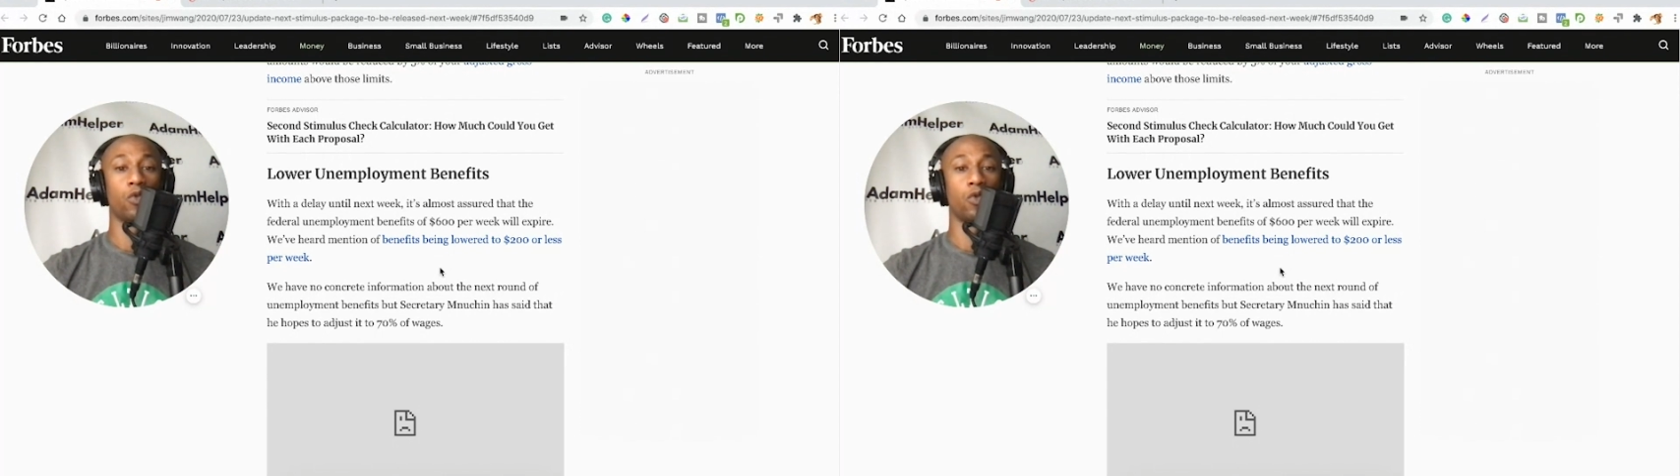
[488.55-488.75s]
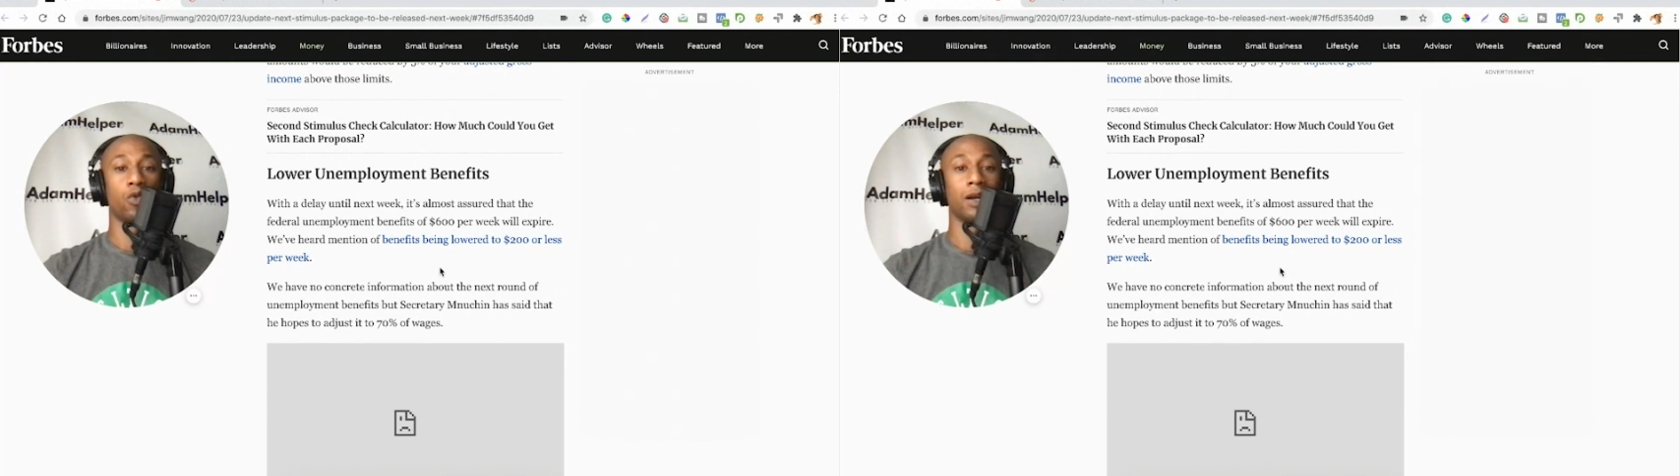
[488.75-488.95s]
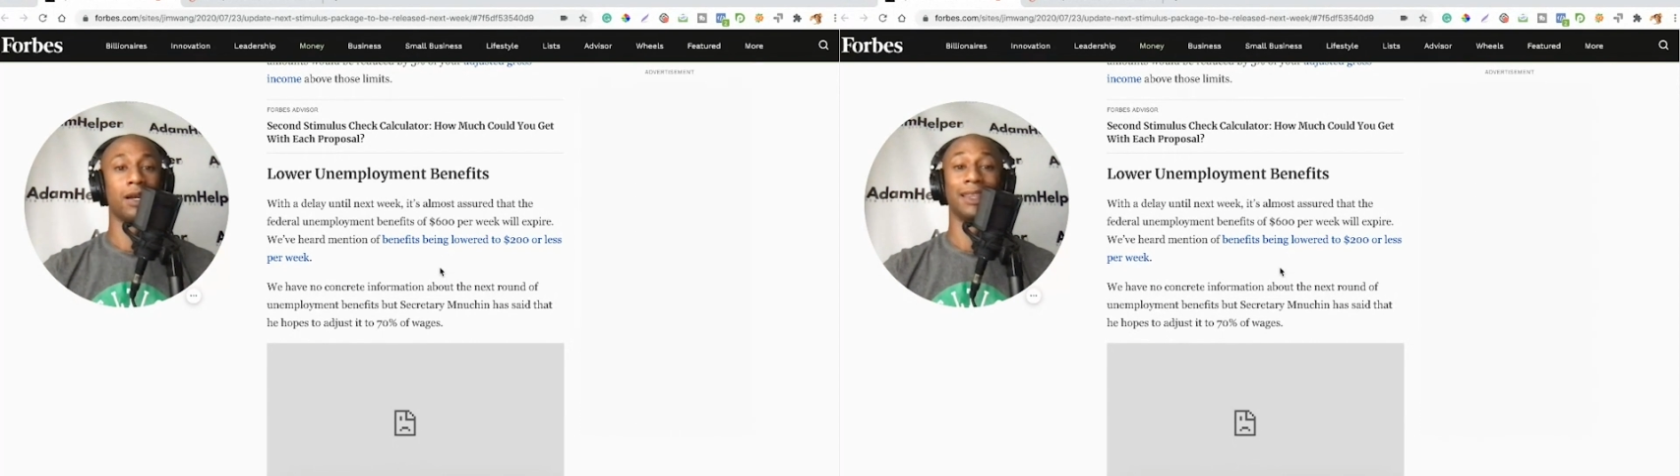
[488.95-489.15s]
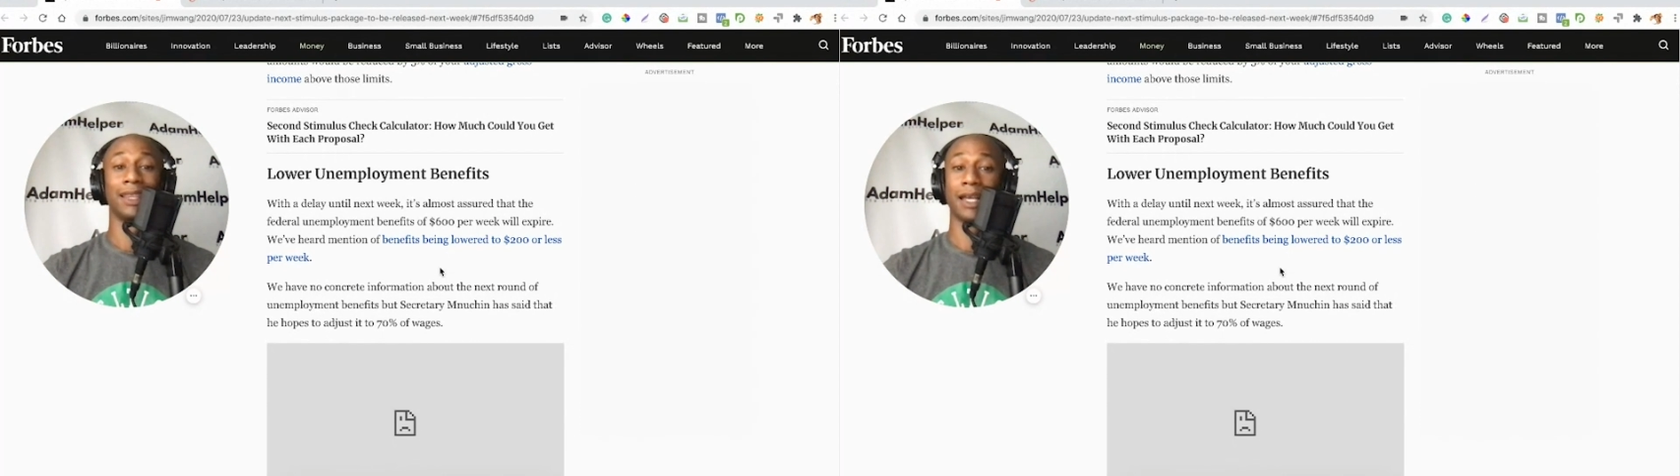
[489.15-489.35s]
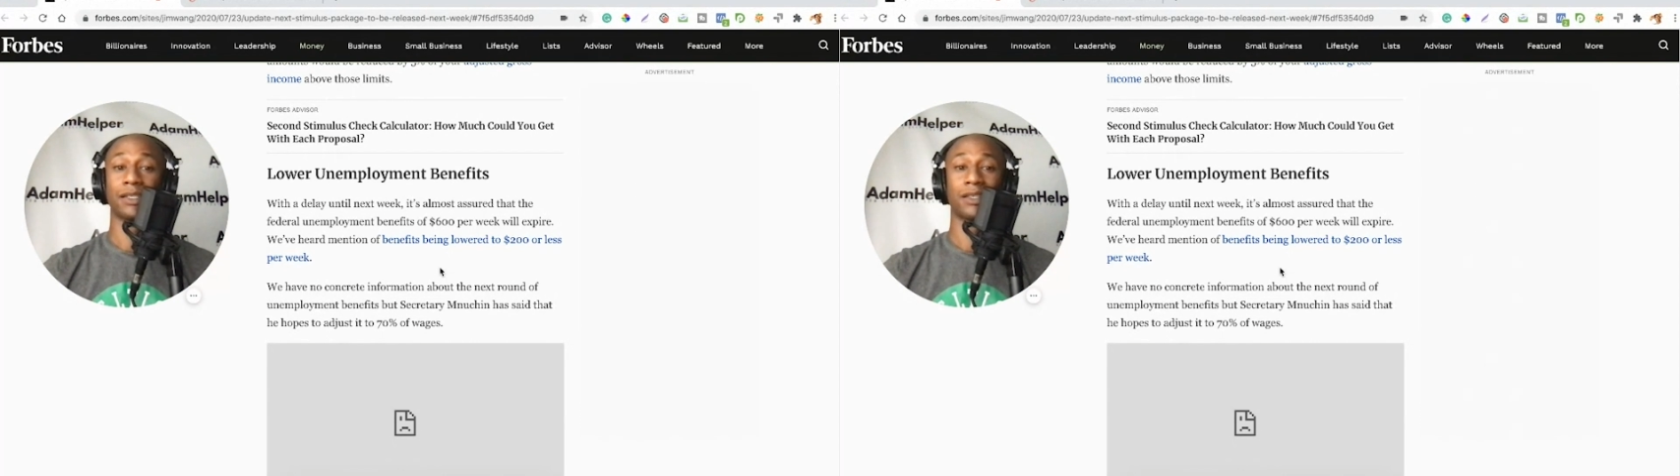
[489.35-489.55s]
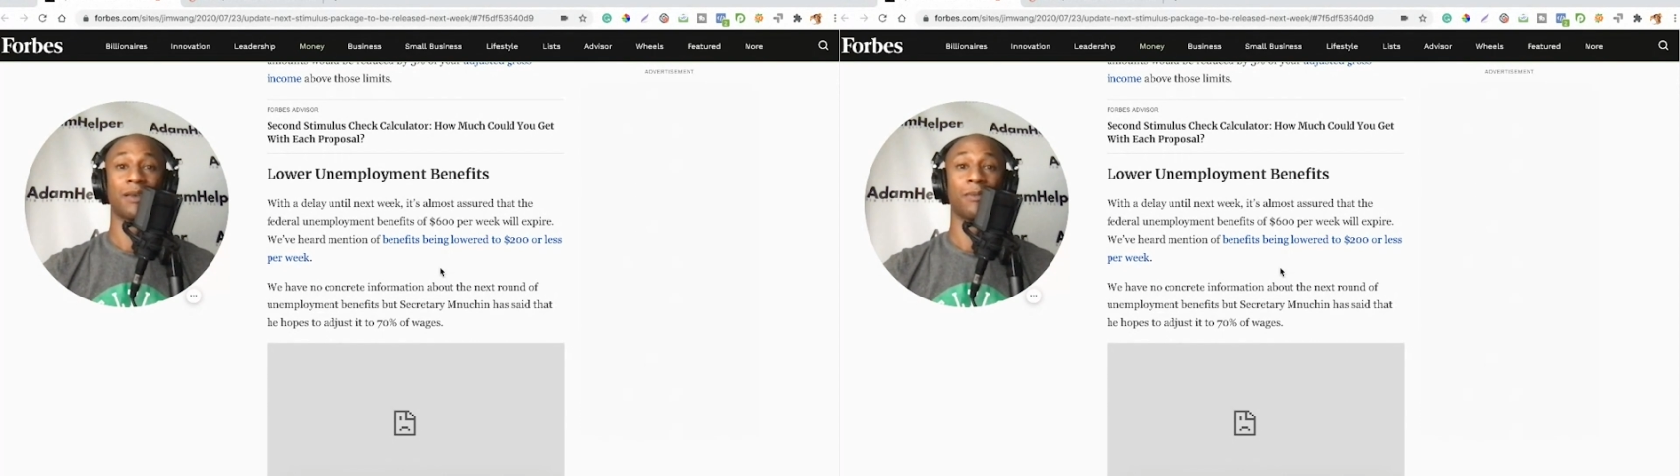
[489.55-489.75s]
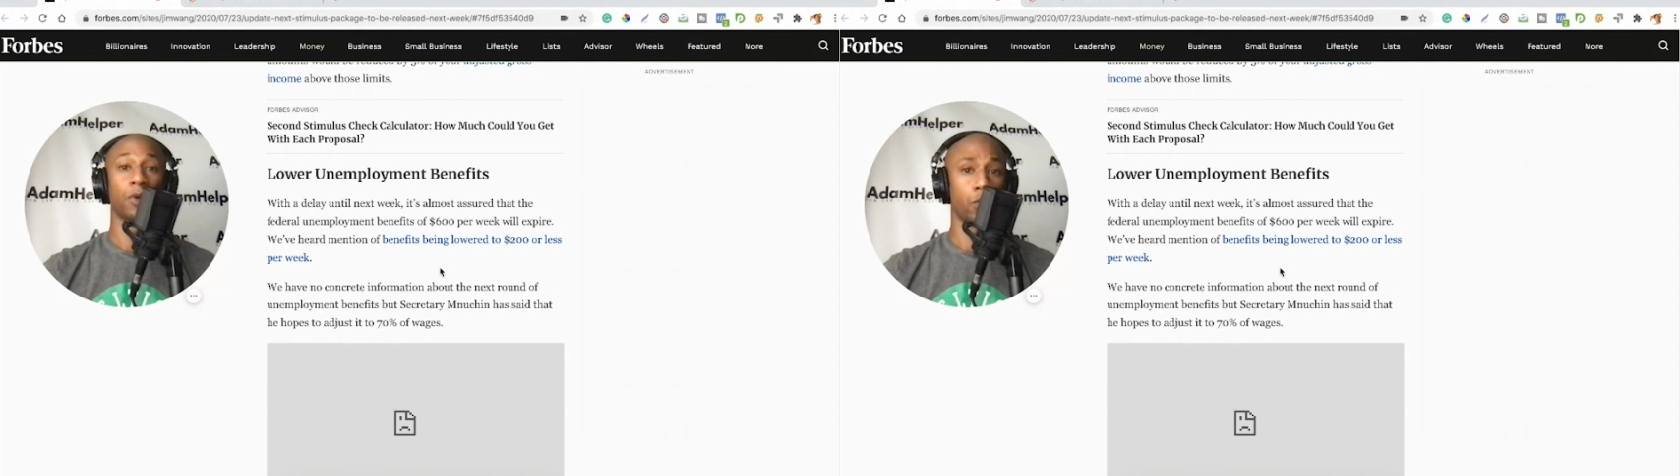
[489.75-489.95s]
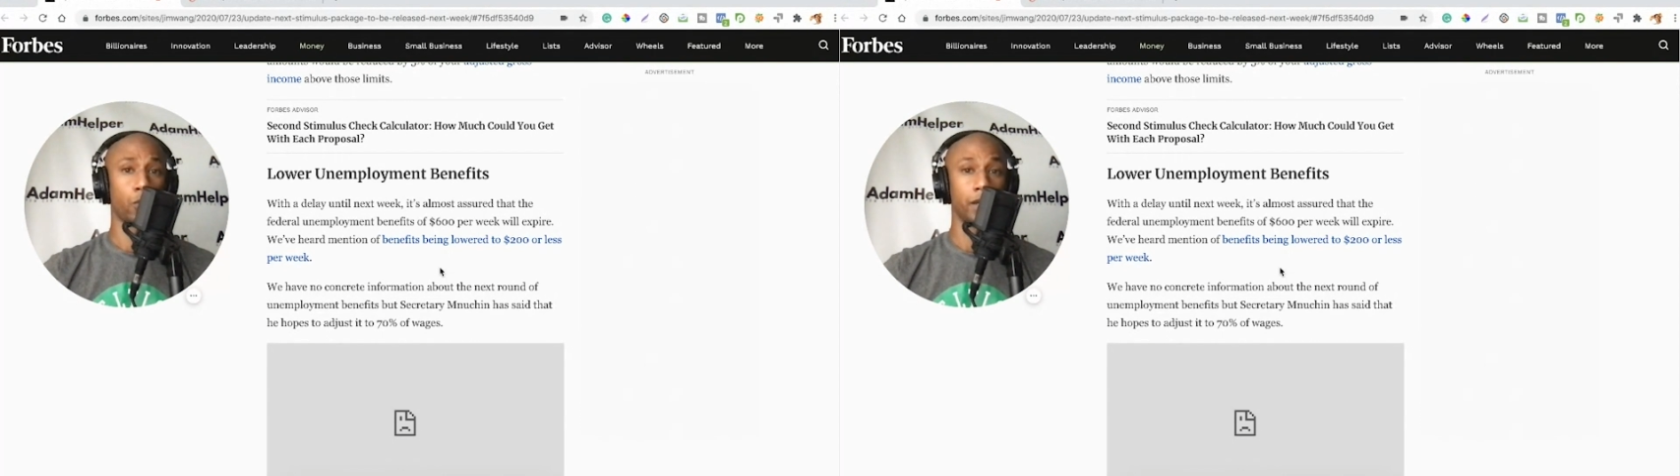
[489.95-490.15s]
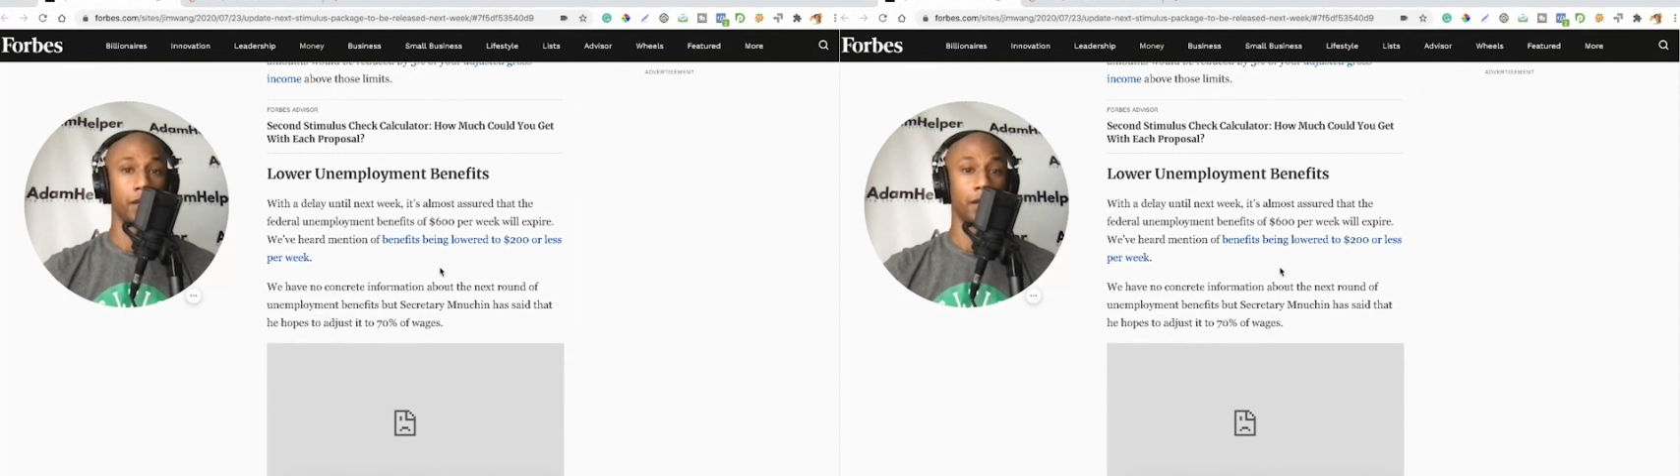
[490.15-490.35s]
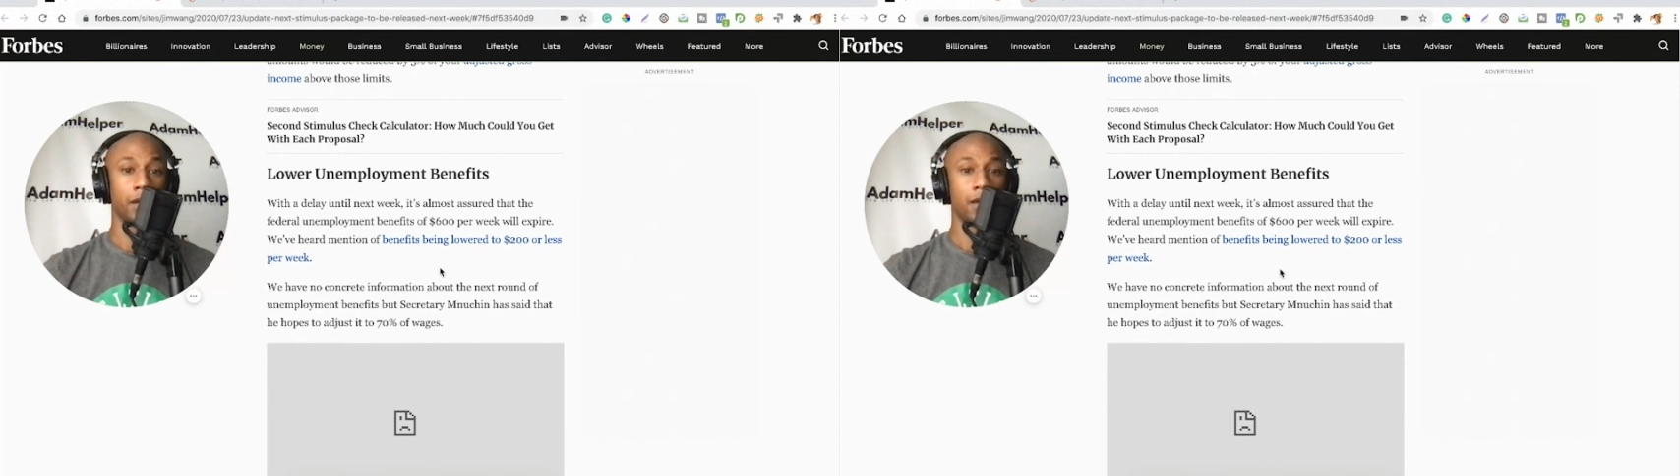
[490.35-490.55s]
or less per
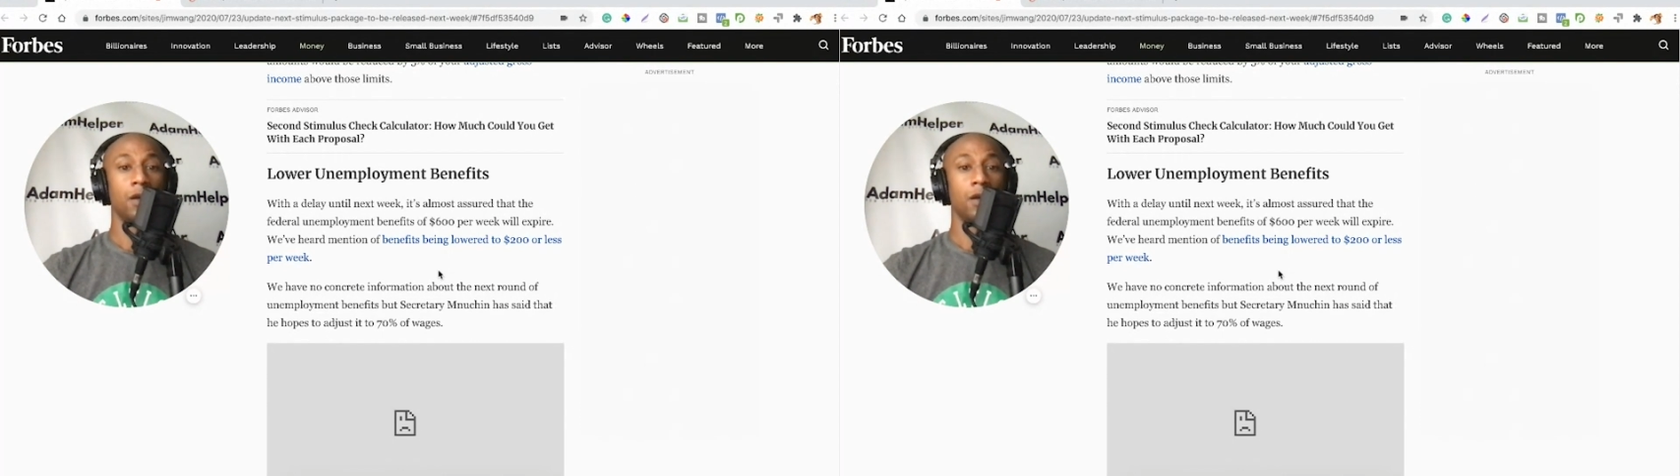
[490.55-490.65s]
week.